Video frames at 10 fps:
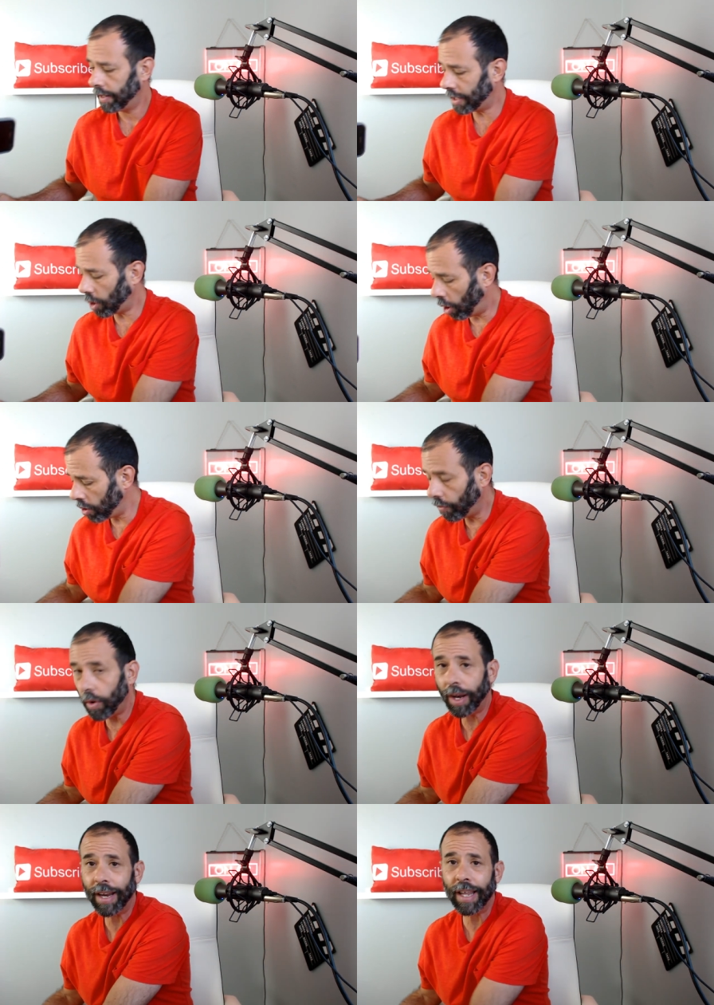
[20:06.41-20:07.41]
That's all you
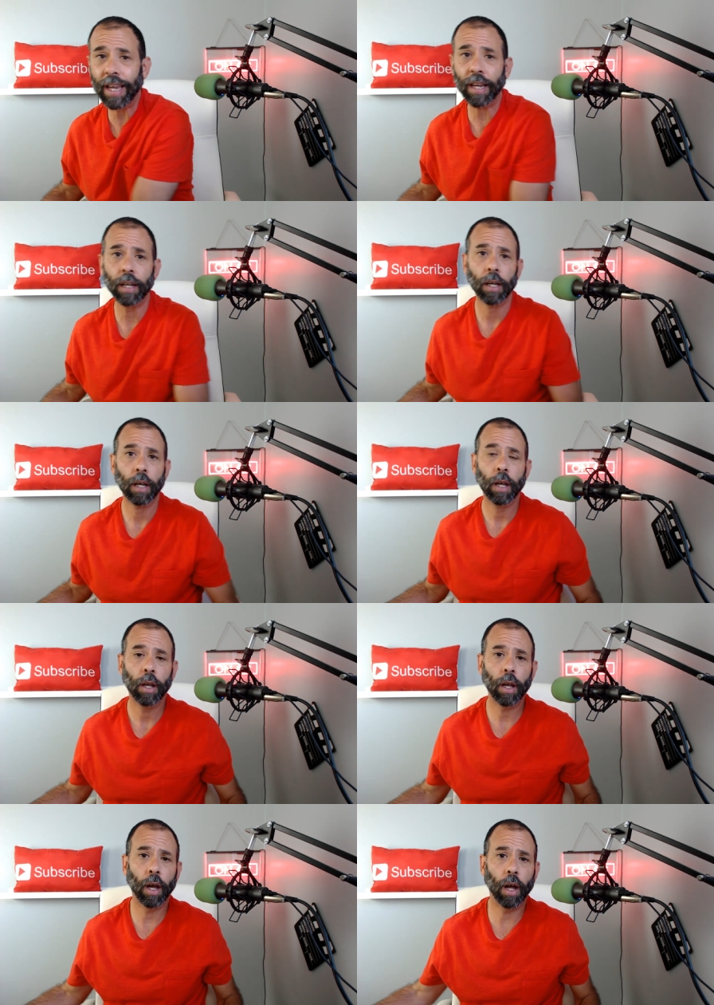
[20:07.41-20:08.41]
really need
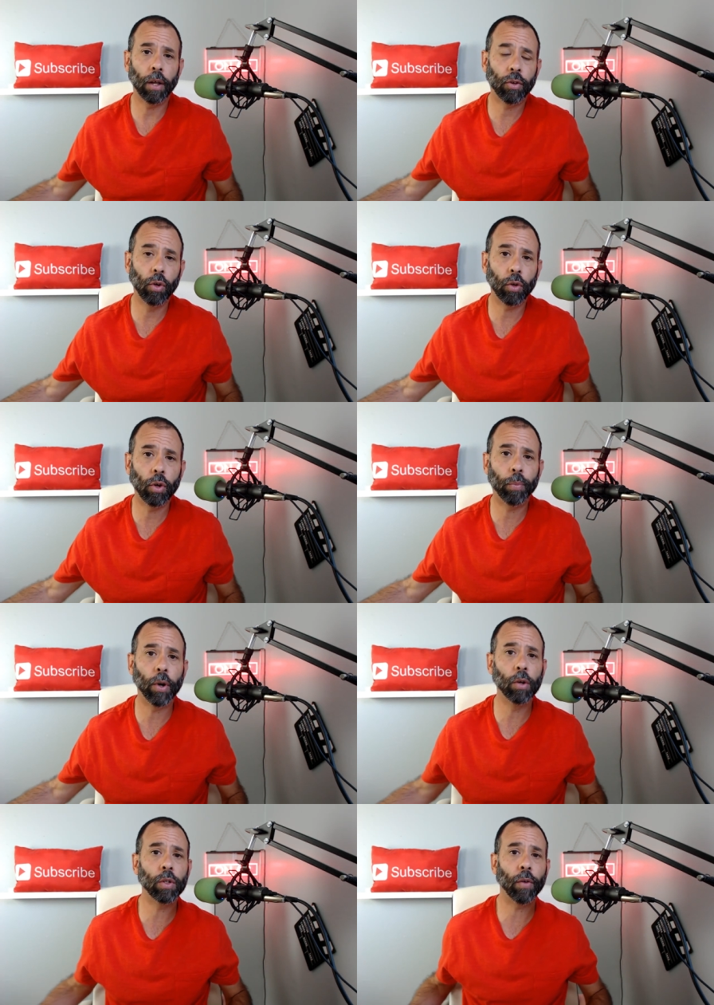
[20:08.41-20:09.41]
uh, to, to
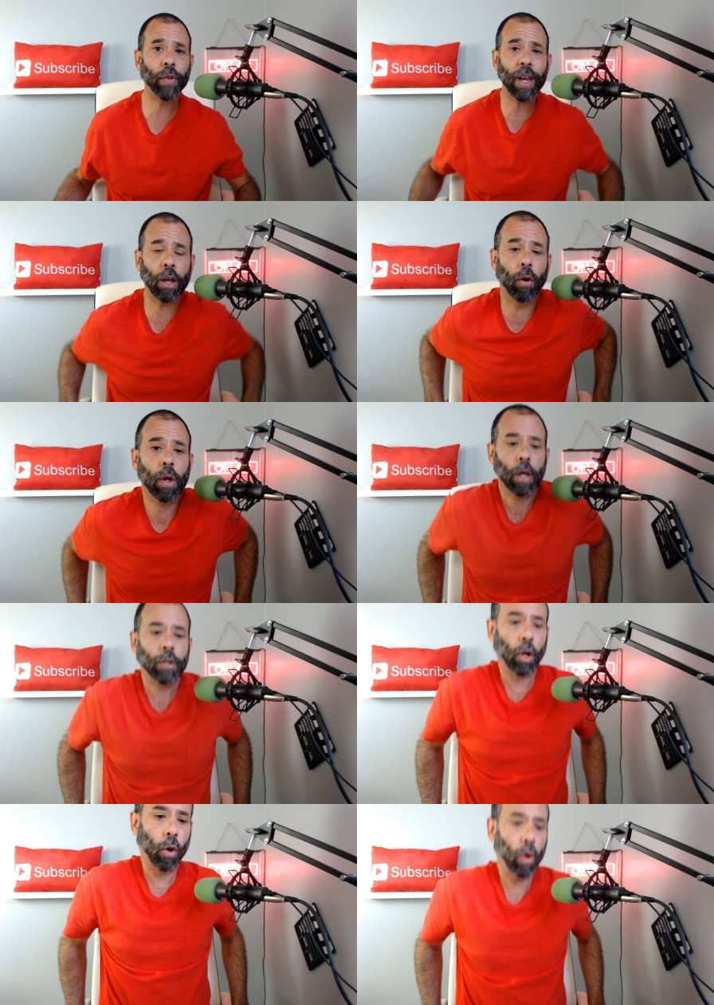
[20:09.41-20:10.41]
produce a video.
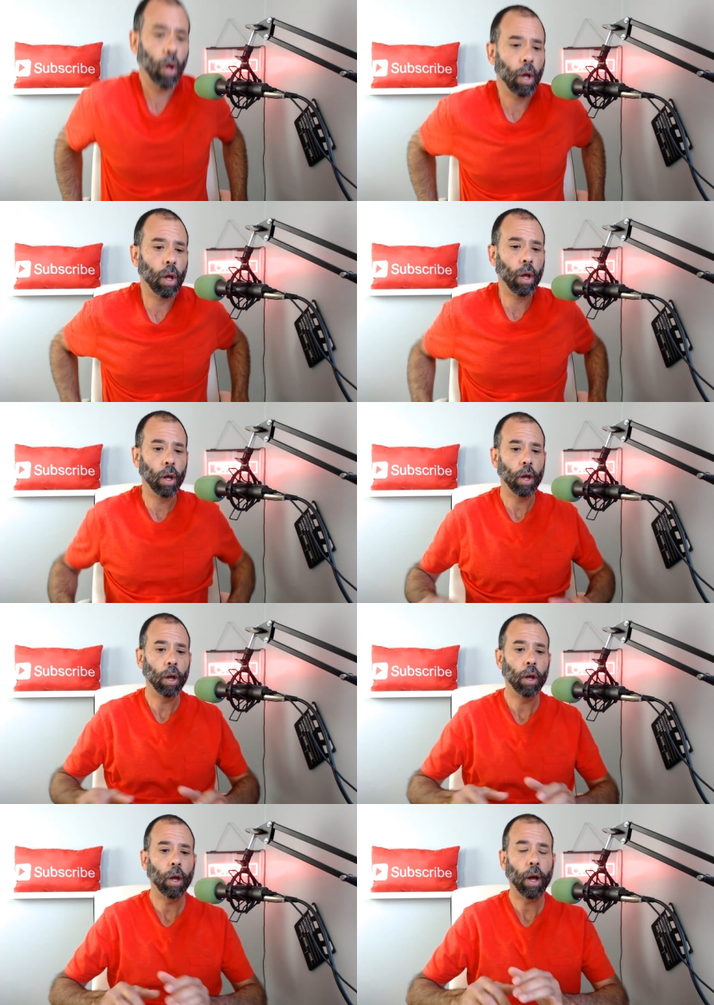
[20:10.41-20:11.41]
So
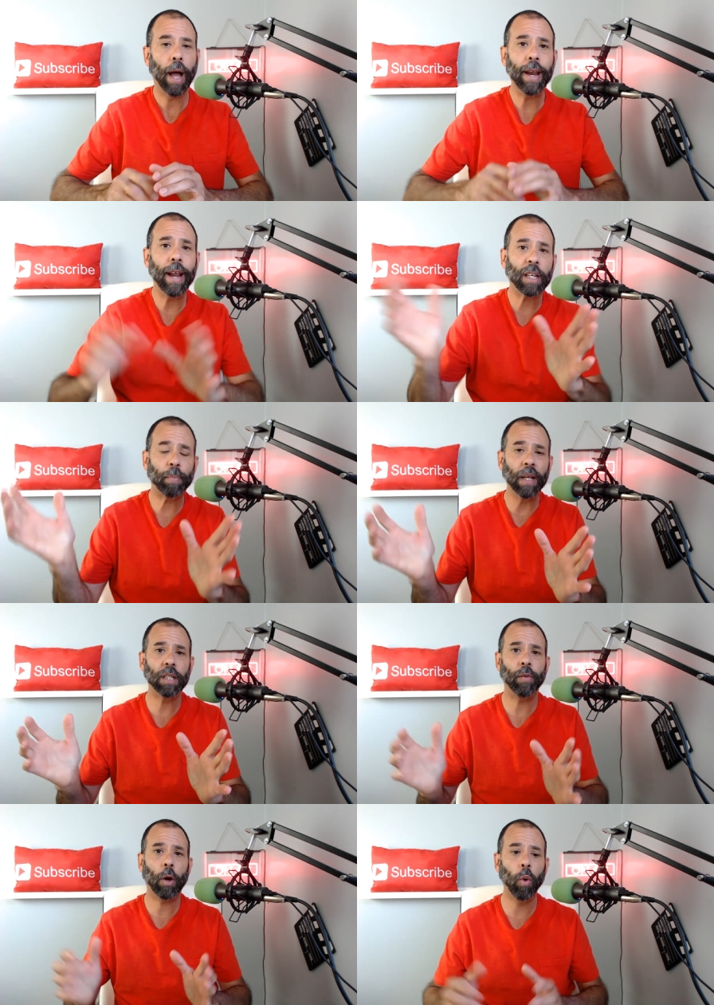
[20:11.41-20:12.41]
I need
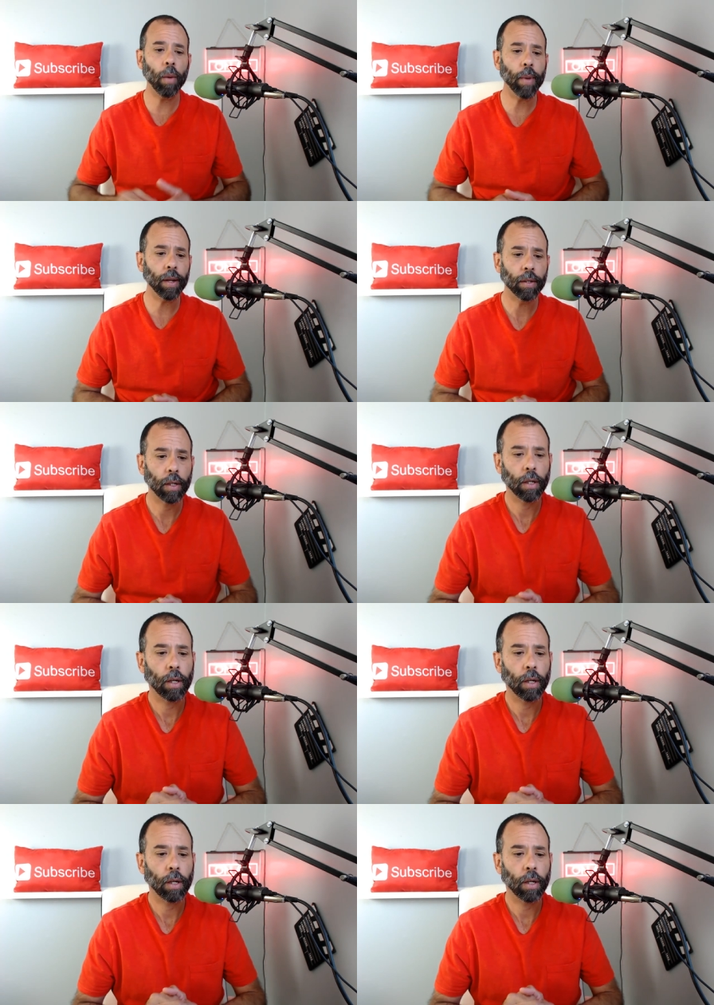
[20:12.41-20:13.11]
expensive equipment.